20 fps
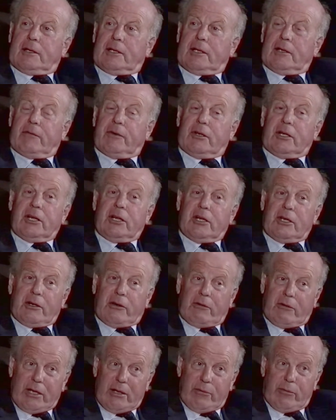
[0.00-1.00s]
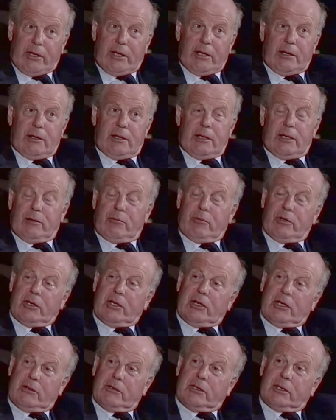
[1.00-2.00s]
If he didn't agree with it, then he
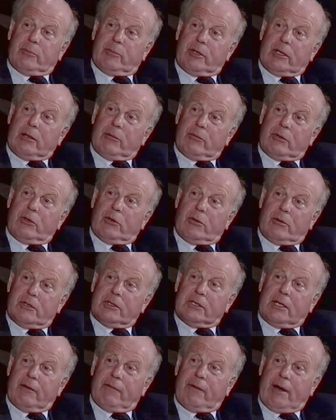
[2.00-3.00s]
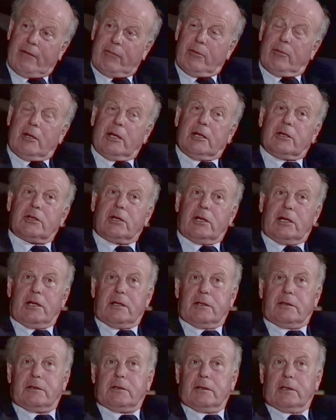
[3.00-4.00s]
wouldn't use it. But he would always give everyone a
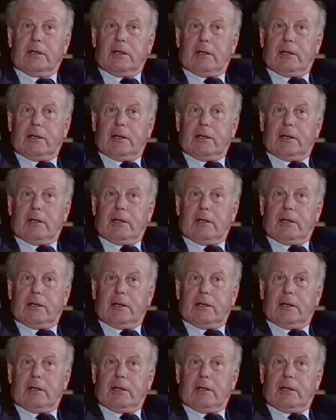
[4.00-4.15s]
chance.